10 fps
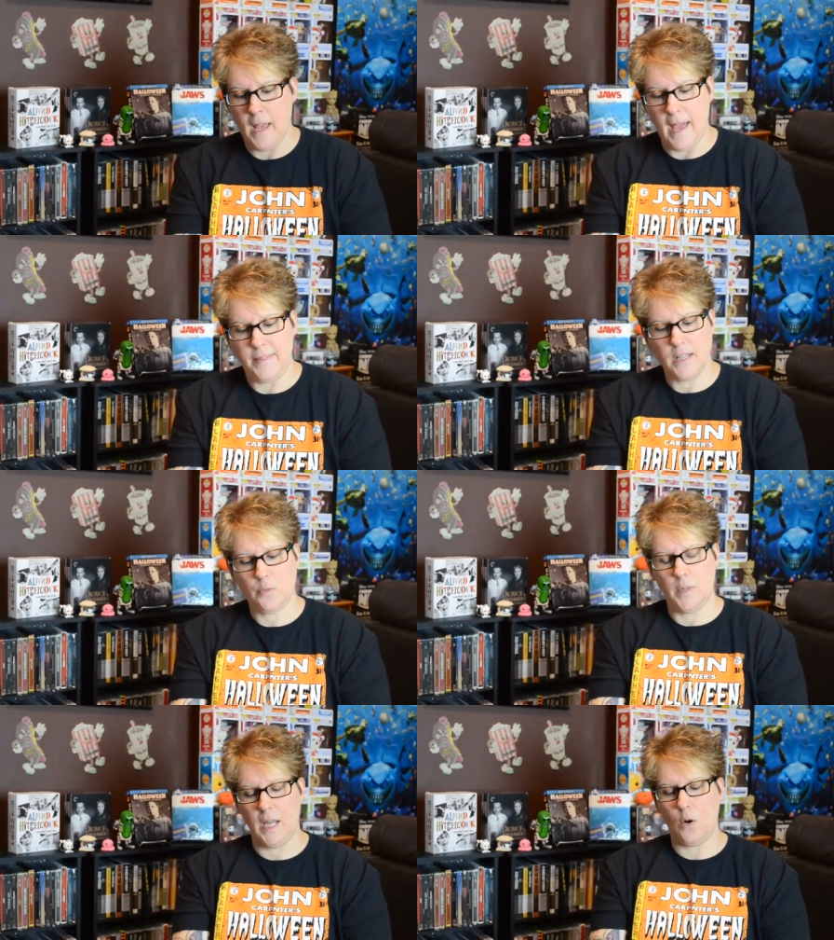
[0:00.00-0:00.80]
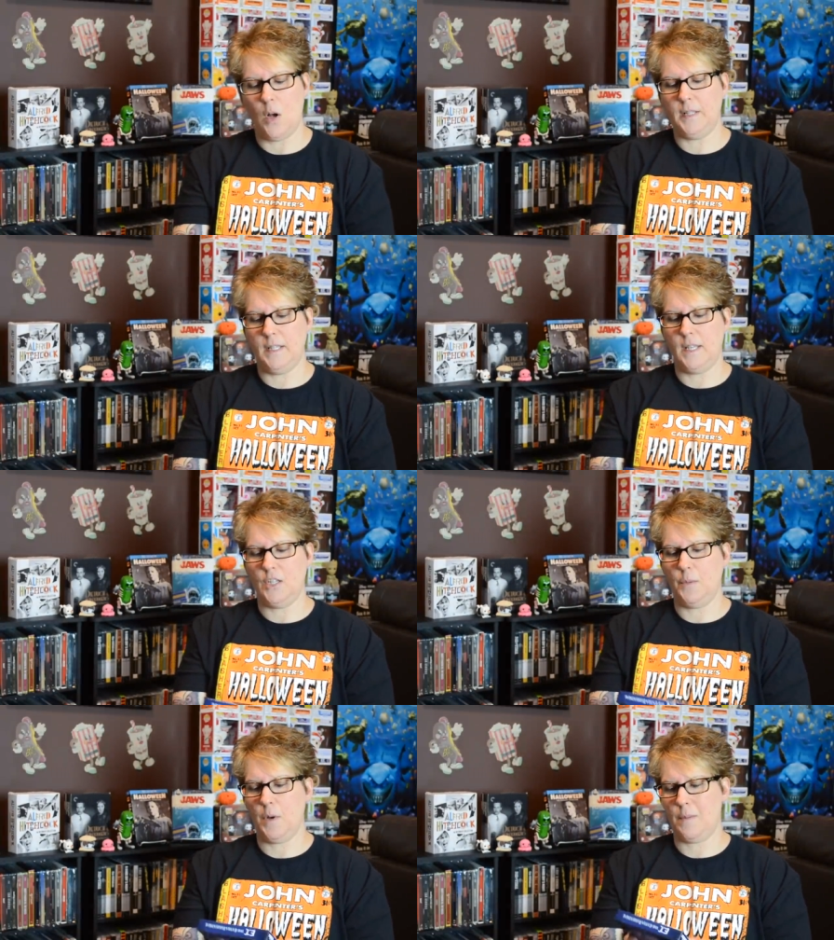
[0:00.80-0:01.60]
And this one they called the
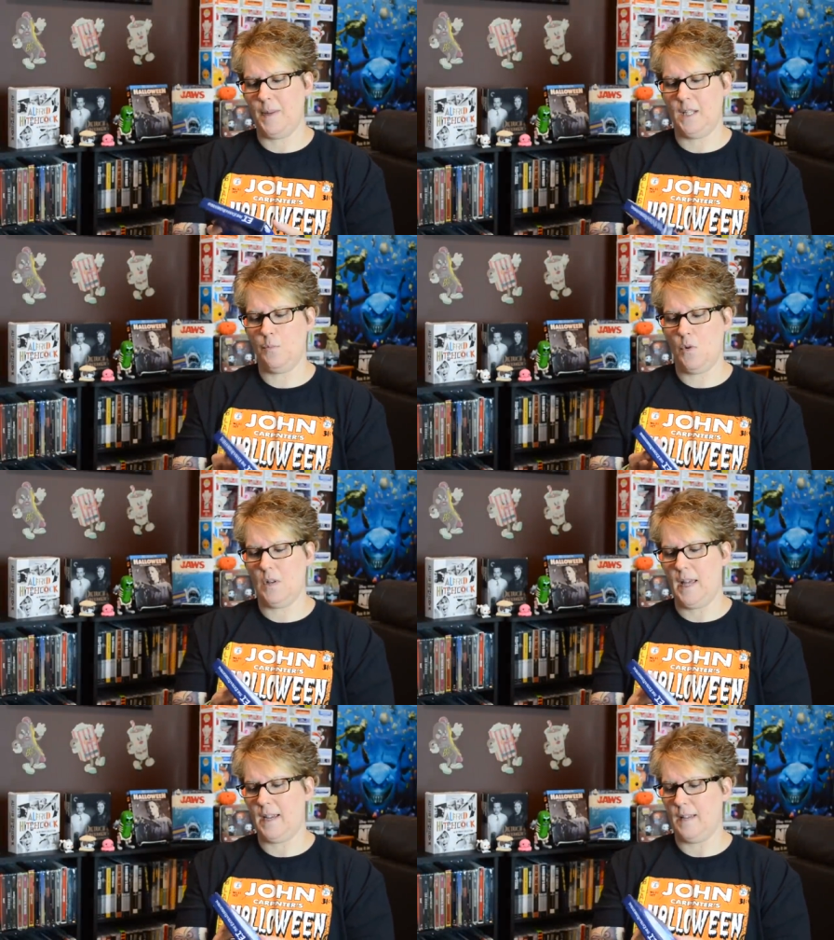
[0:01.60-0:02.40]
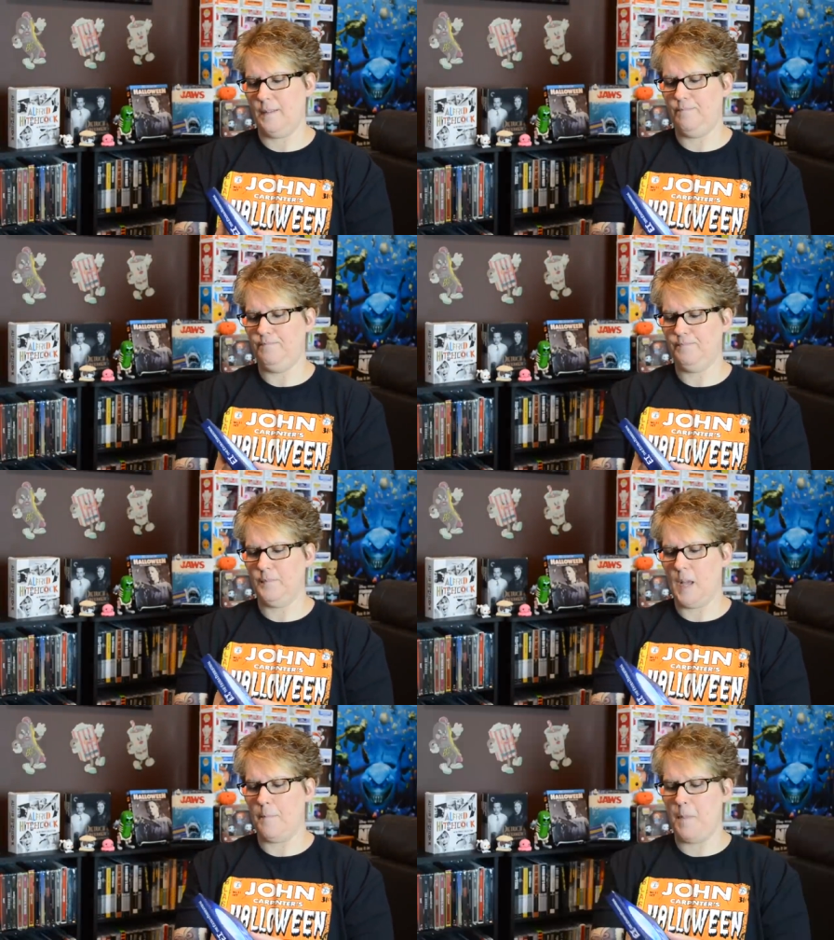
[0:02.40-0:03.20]
Digibook, but it's more like a
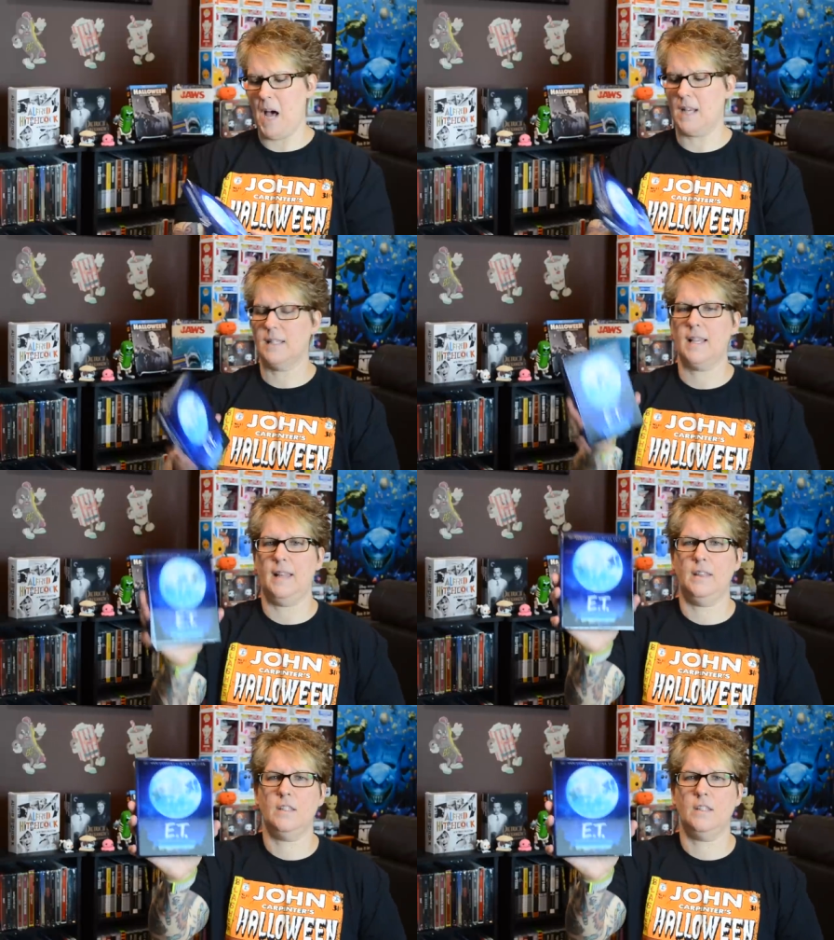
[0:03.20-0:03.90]
box set.